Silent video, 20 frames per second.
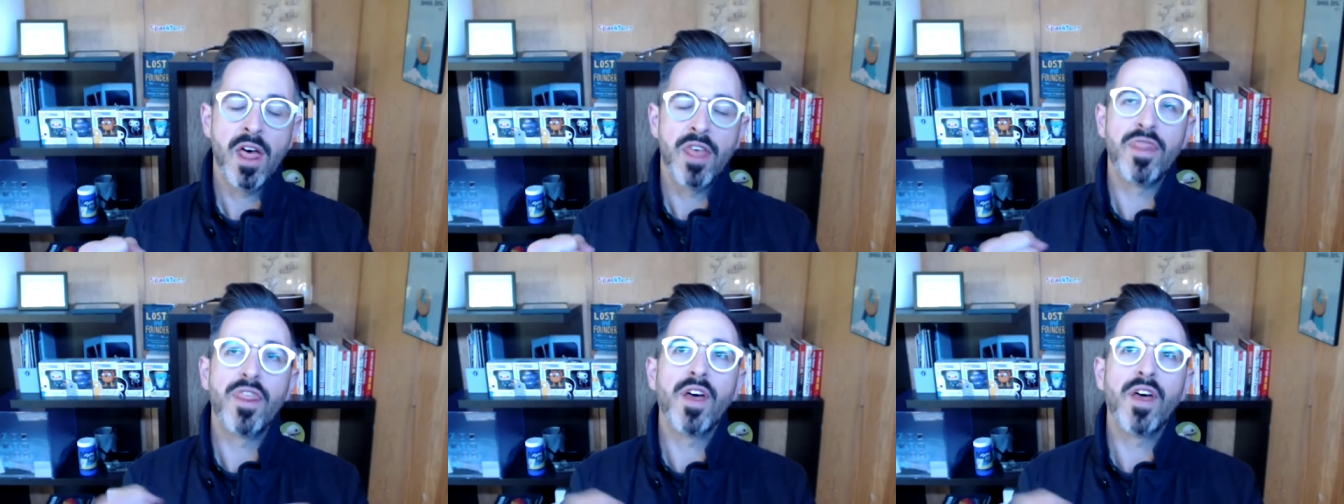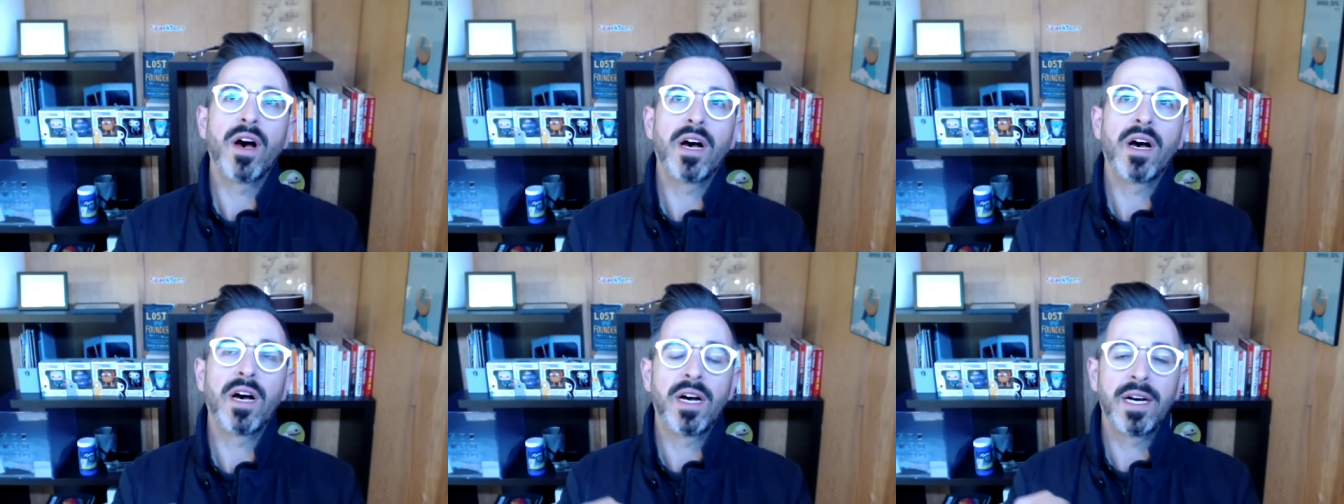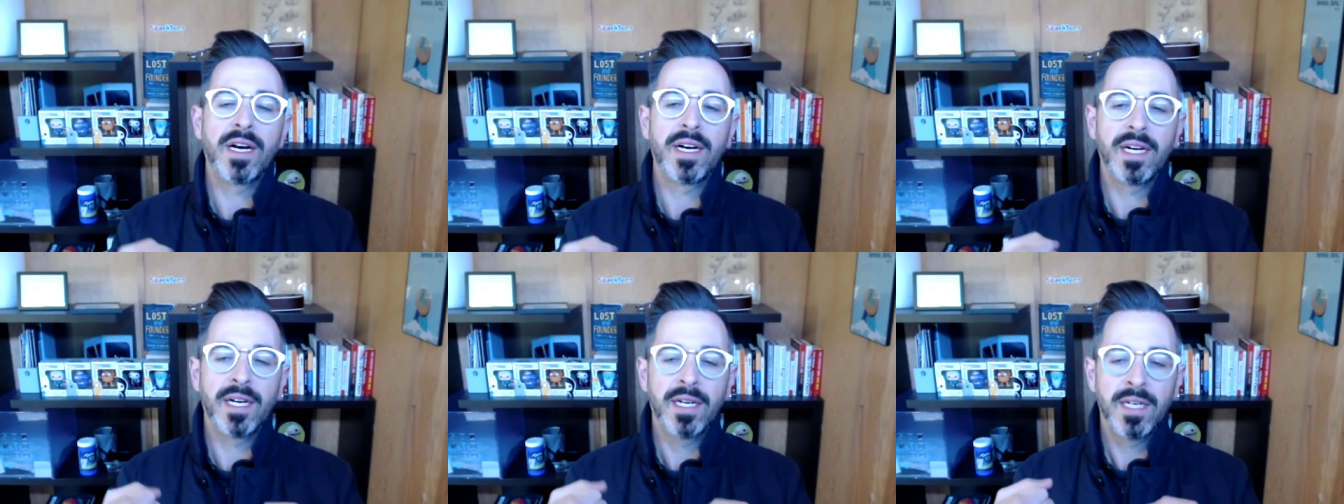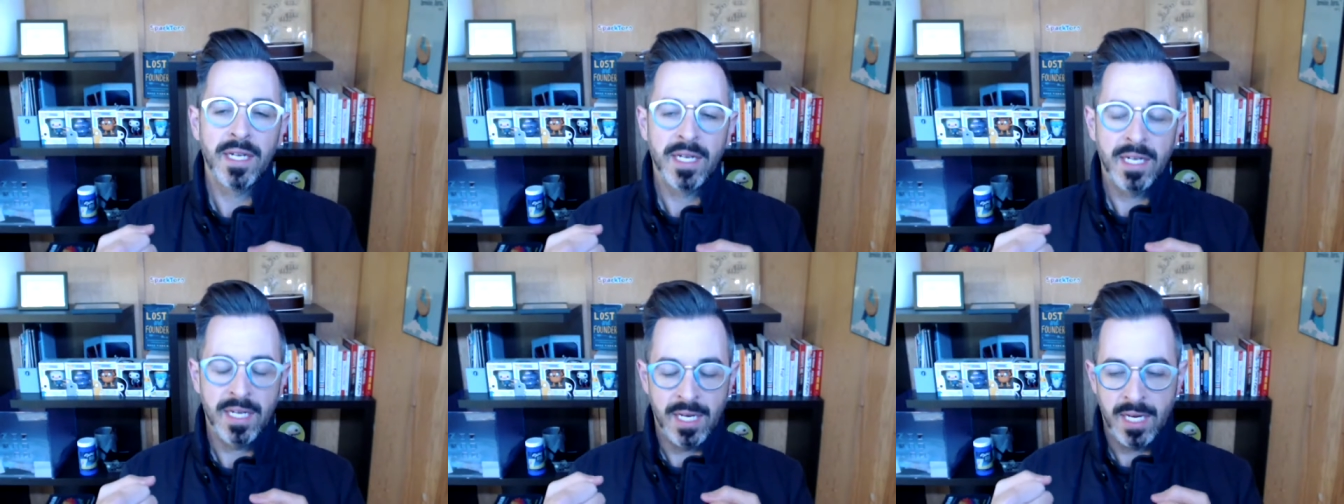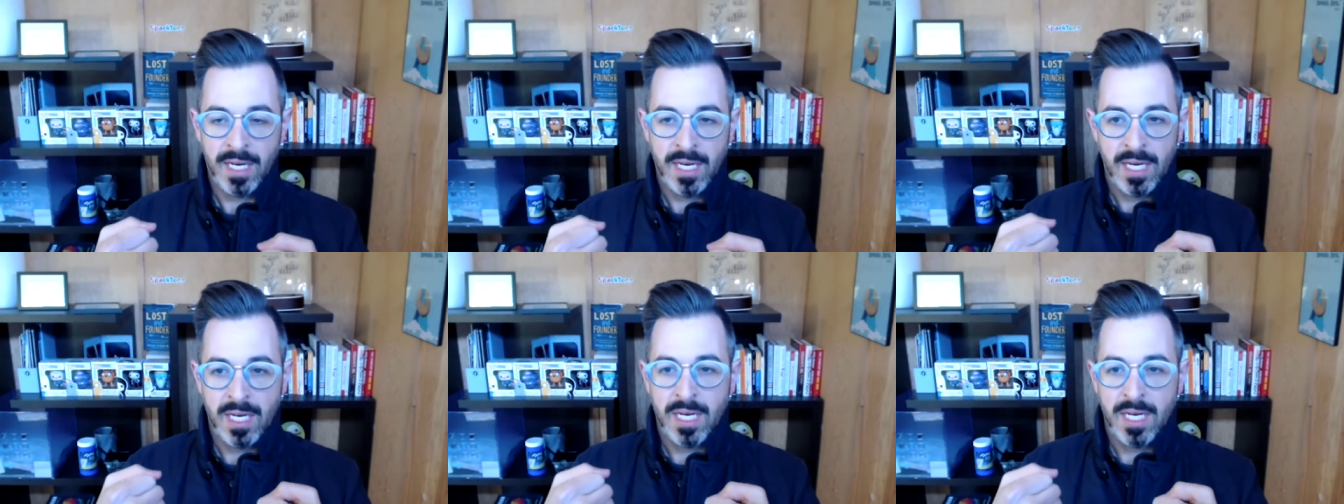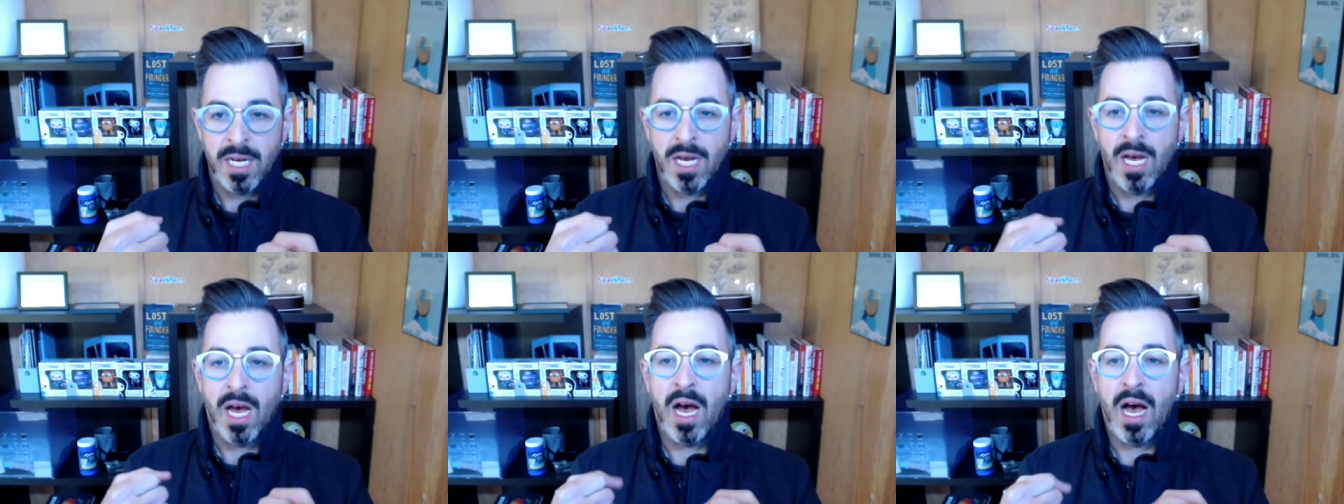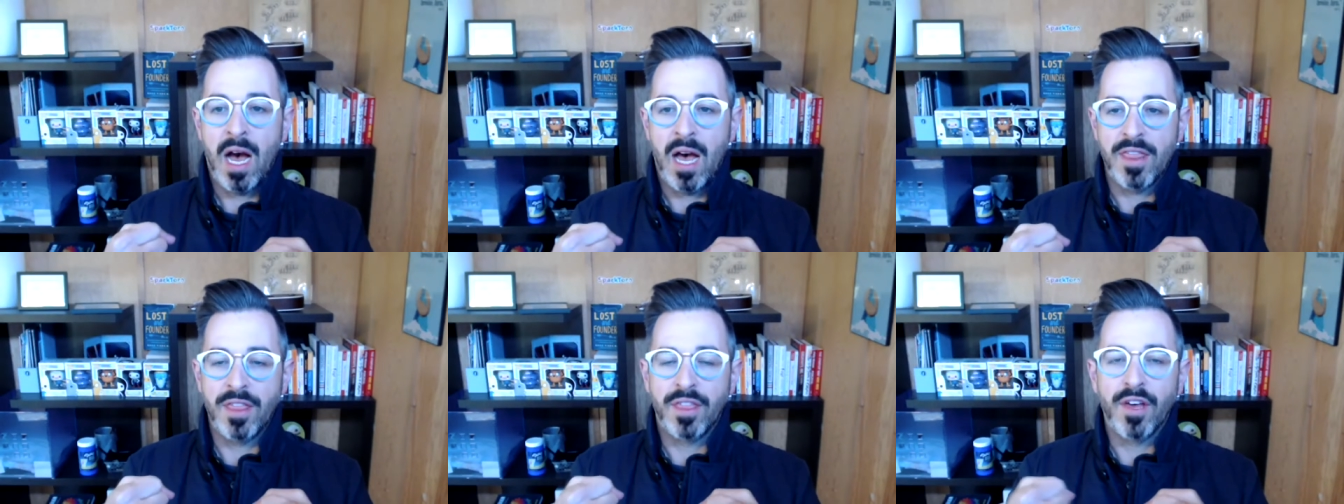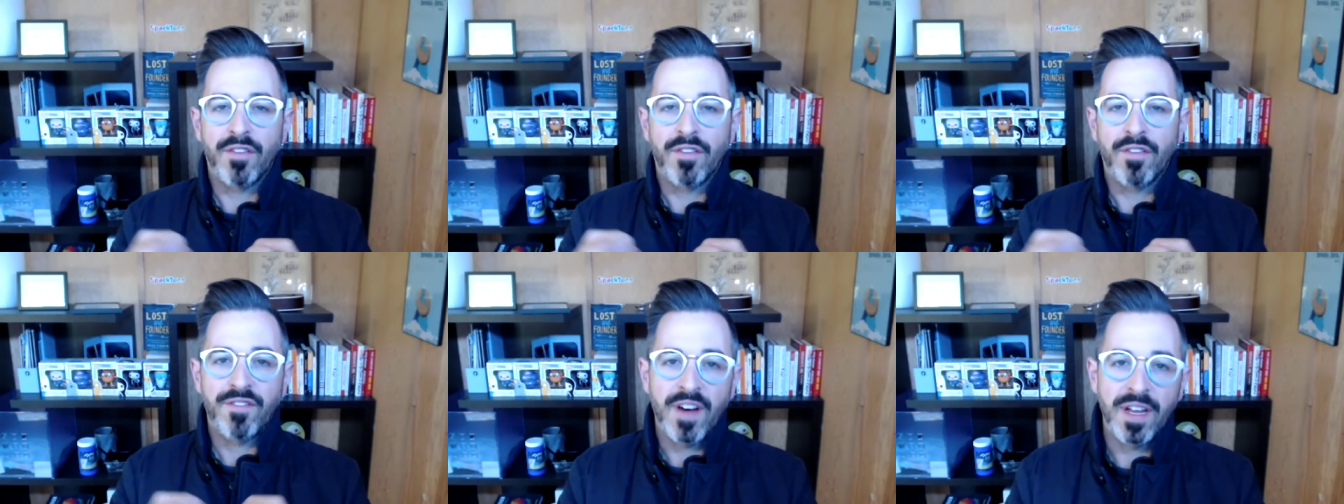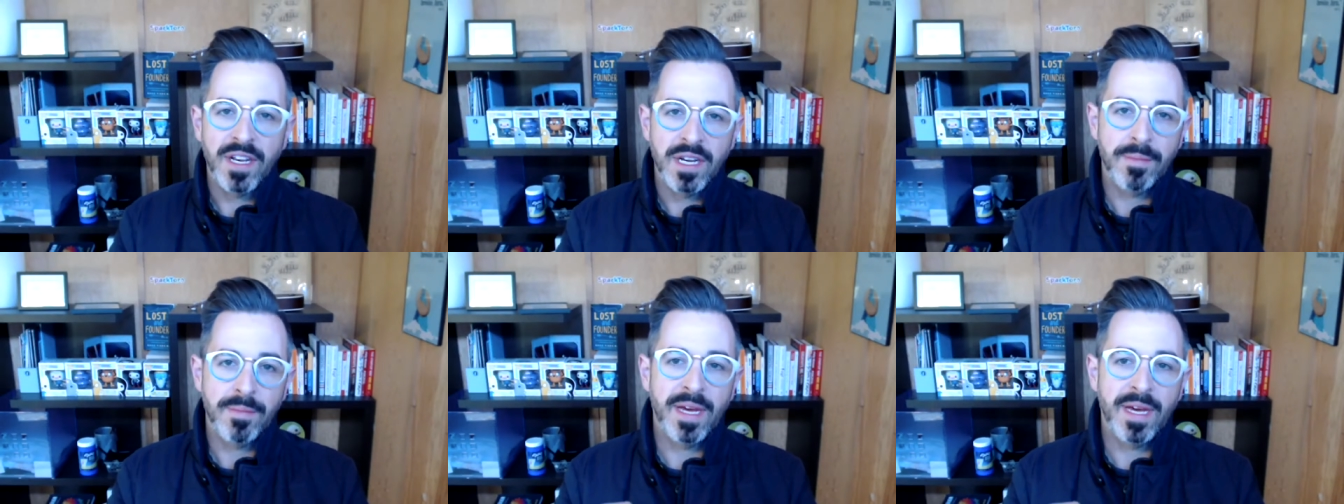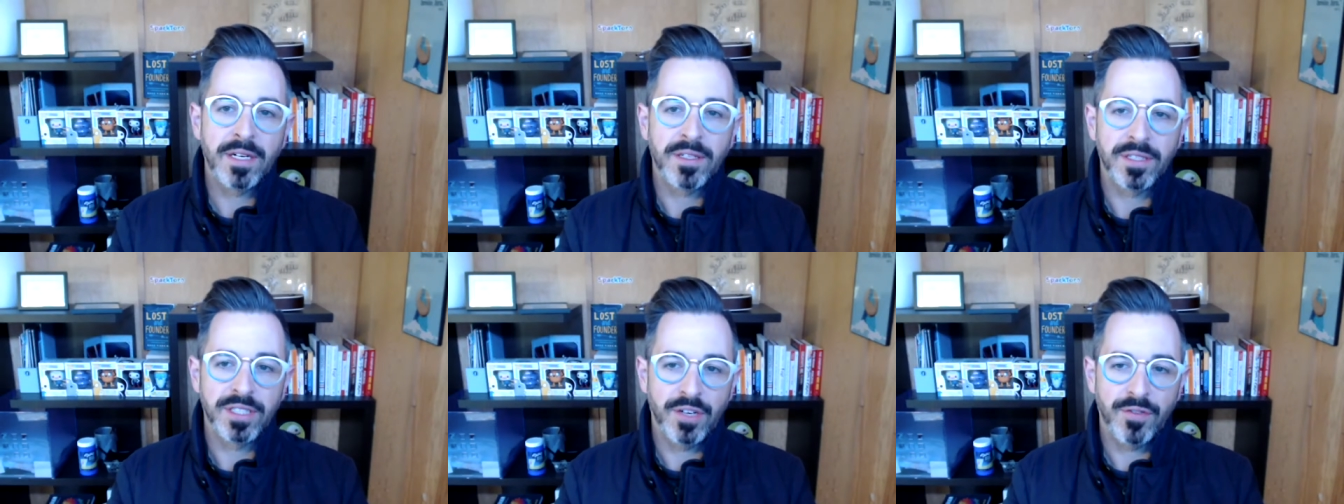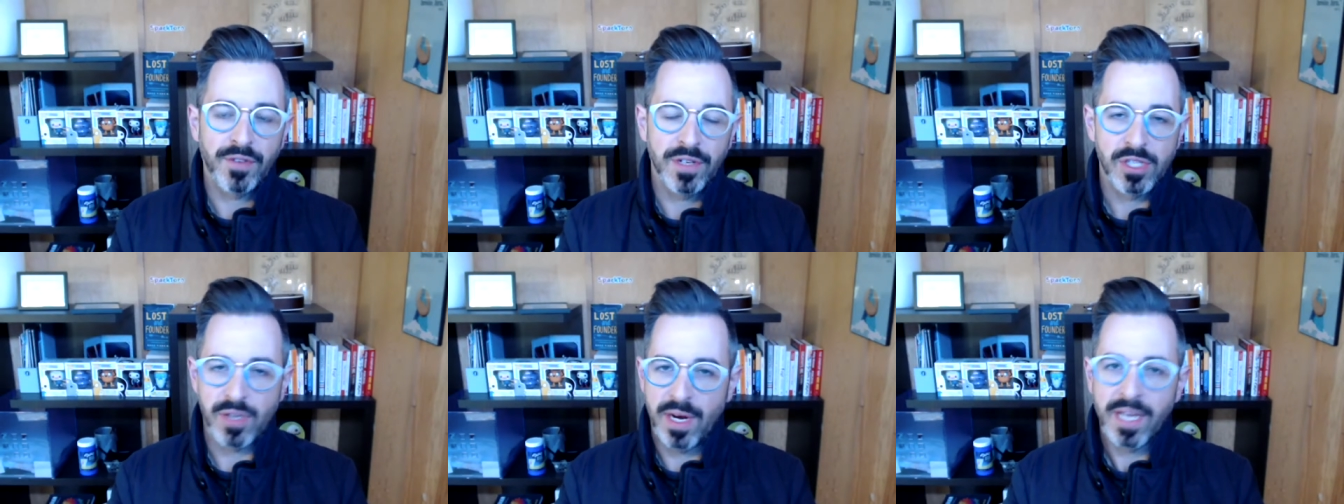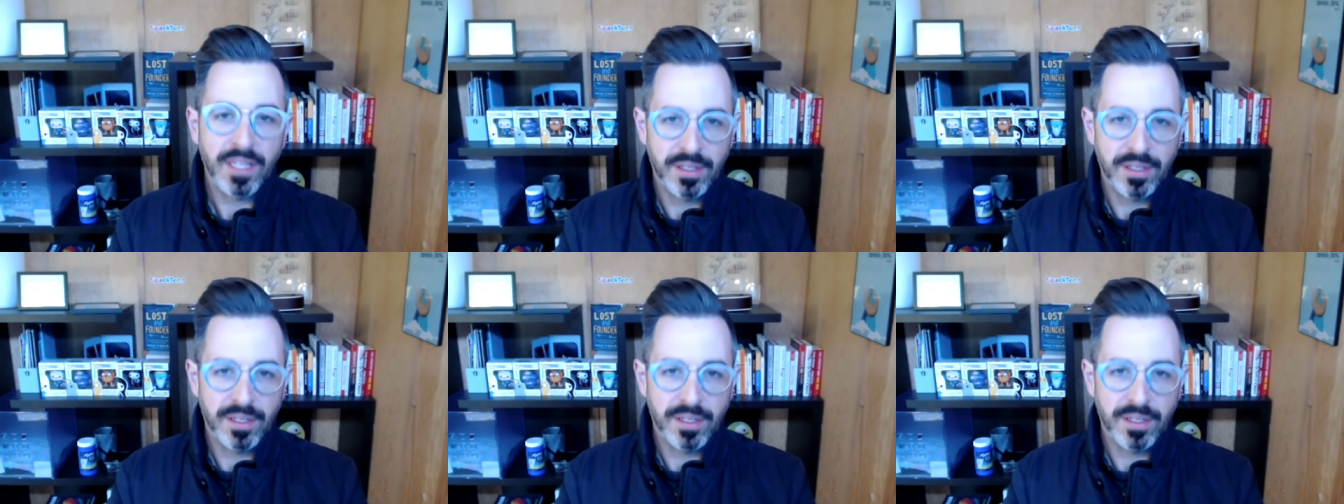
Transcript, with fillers: the uh, the fundamental difference, right?